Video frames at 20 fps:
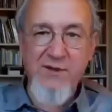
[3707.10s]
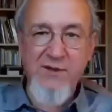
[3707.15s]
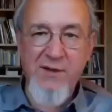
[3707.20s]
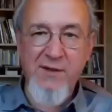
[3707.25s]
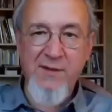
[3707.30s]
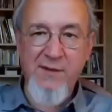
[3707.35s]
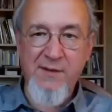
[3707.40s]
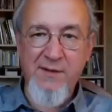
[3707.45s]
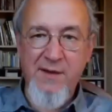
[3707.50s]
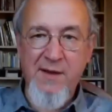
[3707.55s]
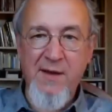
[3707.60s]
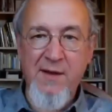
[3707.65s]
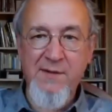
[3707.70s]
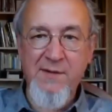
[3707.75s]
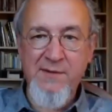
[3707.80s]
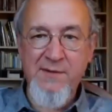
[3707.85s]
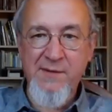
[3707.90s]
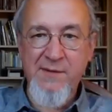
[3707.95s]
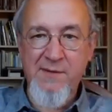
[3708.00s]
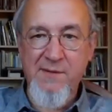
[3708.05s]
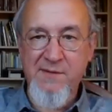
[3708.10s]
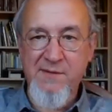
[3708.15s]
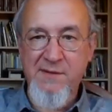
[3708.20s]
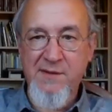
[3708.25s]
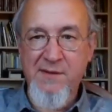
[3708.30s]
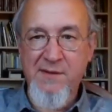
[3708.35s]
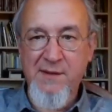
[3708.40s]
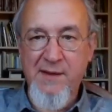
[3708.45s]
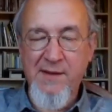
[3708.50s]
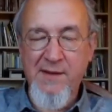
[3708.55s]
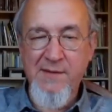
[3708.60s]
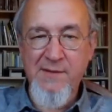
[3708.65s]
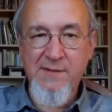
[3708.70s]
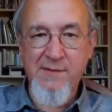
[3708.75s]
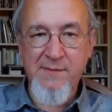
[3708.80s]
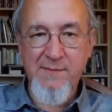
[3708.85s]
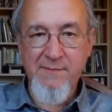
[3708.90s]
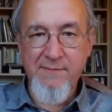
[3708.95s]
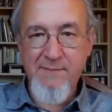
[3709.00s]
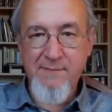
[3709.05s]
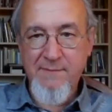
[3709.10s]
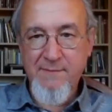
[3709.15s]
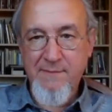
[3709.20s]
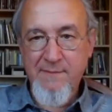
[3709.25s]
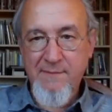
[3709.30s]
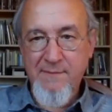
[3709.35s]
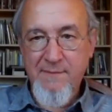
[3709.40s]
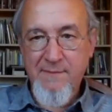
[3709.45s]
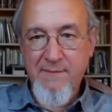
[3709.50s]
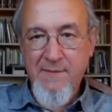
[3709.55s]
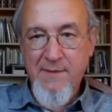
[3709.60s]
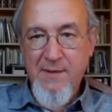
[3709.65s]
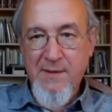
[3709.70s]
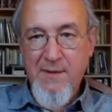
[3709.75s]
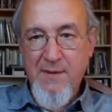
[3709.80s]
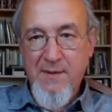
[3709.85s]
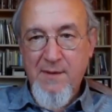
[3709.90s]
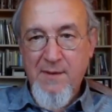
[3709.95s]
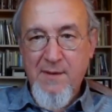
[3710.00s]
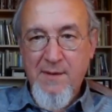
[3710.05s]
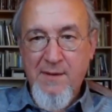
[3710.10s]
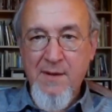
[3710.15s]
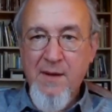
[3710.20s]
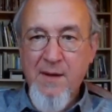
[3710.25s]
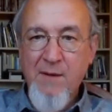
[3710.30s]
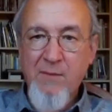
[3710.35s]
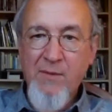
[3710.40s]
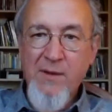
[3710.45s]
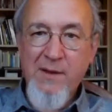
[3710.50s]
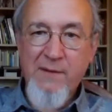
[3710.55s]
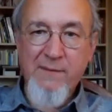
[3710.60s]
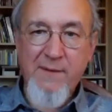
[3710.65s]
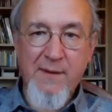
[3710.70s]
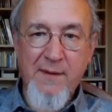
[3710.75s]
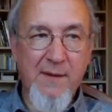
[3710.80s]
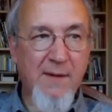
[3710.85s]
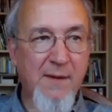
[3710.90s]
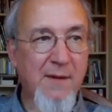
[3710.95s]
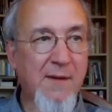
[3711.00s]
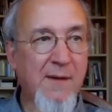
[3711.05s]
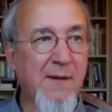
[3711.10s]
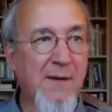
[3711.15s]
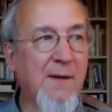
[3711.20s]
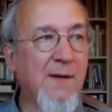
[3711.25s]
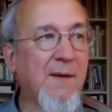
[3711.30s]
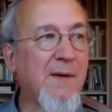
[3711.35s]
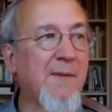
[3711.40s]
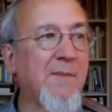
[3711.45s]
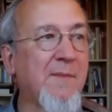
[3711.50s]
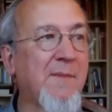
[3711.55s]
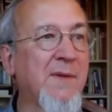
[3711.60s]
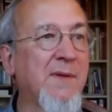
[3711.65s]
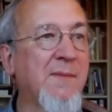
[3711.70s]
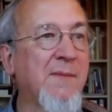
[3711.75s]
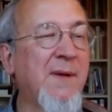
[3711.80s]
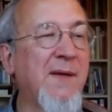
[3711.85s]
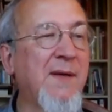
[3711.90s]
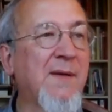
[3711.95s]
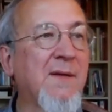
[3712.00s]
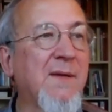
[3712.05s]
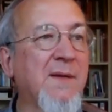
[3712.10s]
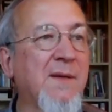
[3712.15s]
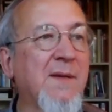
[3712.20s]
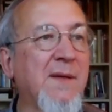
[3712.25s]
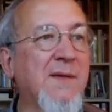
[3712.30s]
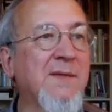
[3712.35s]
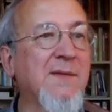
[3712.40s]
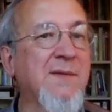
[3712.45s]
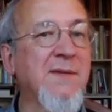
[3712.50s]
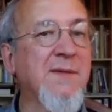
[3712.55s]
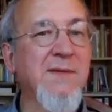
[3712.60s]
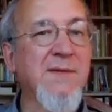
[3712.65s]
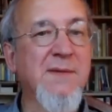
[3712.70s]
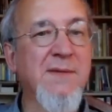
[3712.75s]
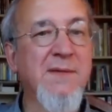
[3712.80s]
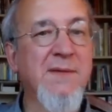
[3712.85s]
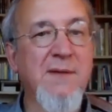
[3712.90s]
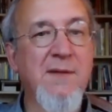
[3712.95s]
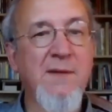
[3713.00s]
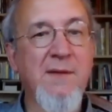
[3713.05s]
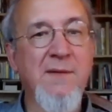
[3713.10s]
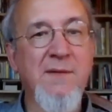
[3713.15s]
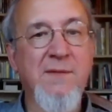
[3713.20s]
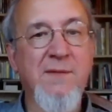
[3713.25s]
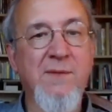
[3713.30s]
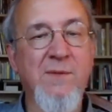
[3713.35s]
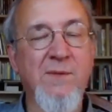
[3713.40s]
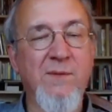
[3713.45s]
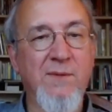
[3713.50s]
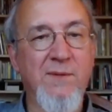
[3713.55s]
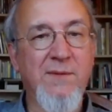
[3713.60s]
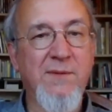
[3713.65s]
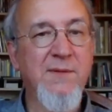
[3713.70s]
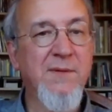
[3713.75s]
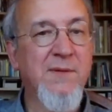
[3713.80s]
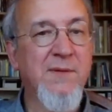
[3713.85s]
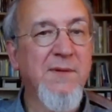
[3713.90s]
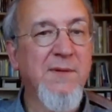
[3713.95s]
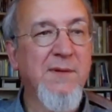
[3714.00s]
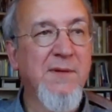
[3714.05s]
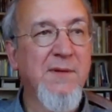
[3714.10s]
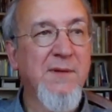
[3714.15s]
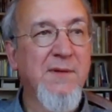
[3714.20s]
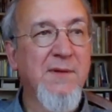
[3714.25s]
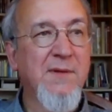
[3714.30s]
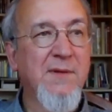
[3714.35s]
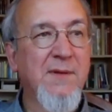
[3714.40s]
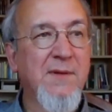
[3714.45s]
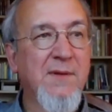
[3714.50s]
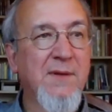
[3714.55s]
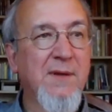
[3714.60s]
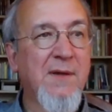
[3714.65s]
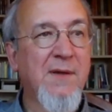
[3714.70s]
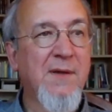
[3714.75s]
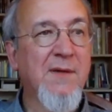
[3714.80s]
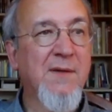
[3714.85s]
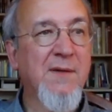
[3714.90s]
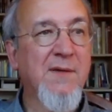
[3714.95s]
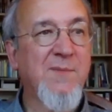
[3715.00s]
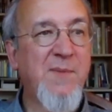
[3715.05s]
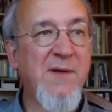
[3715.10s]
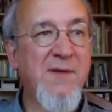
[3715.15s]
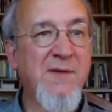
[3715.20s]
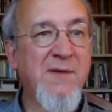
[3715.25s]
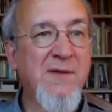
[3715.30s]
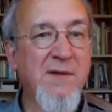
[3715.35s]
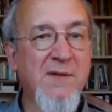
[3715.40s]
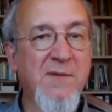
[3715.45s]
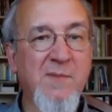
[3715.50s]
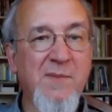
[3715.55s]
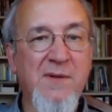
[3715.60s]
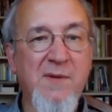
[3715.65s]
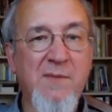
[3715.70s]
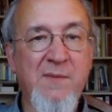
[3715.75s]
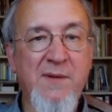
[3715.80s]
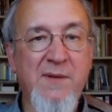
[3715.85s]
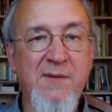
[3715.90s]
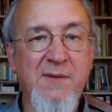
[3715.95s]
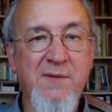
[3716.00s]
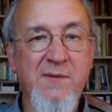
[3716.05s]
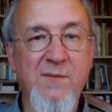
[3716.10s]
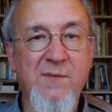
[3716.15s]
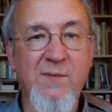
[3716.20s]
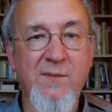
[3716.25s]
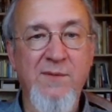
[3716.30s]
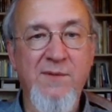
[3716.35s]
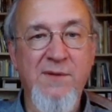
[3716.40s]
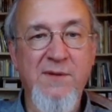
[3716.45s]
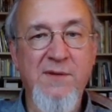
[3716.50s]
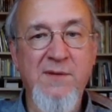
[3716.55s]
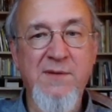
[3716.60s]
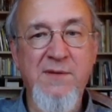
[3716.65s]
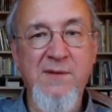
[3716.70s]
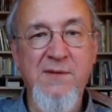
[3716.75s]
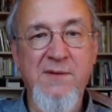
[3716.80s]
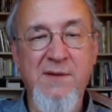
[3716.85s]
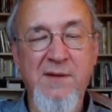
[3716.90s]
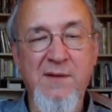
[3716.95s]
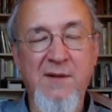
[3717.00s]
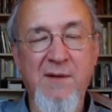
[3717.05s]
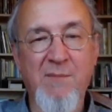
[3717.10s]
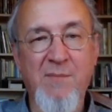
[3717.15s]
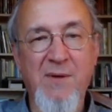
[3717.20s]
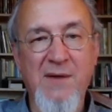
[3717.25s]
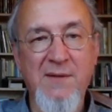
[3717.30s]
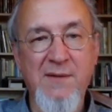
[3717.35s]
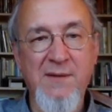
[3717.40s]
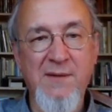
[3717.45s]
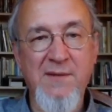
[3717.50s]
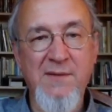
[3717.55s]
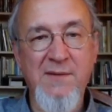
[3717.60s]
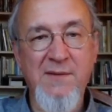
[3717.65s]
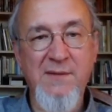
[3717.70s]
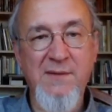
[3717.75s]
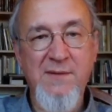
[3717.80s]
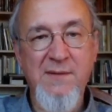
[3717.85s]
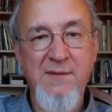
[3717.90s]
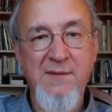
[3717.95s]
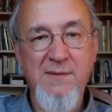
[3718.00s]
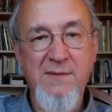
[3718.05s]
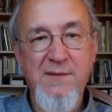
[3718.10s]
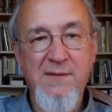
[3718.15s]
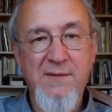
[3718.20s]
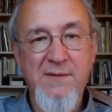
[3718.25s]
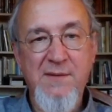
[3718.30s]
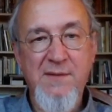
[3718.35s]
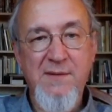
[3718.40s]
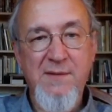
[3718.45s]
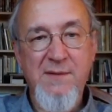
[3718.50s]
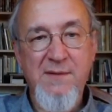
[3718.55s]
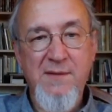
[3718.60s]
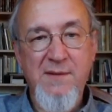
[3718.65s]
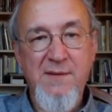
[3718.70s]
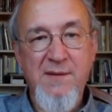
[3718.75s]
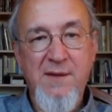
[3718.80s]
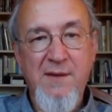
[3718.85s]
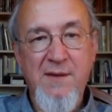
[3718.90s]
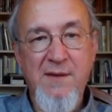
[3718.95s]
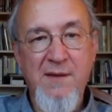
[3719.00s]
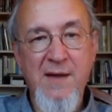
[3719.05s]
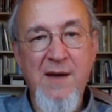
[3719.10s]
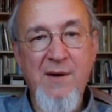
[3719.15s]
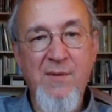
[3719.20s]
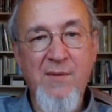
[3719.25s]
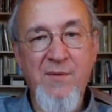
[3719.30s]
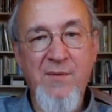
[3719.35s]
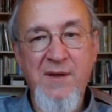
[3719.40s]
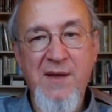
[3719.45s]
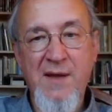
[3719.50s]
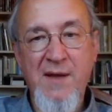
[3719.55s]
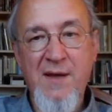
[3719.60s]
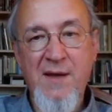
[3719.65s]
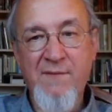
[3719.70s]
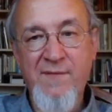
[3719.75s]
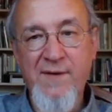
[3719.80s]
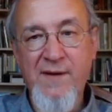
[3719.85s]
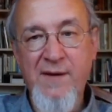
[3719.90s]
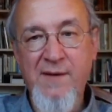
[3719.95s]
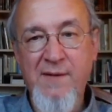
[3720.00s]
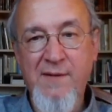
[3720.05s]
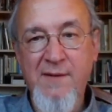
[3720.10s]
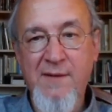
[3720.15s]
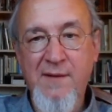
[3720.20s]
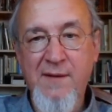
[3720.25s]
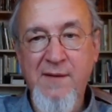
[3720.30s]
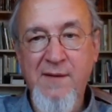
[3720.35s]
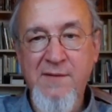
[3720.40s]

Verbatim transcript: general are in serious declines. However, uh, mathematical classes in schools and specialist mathematics schools exist in abundance. Now they are frequently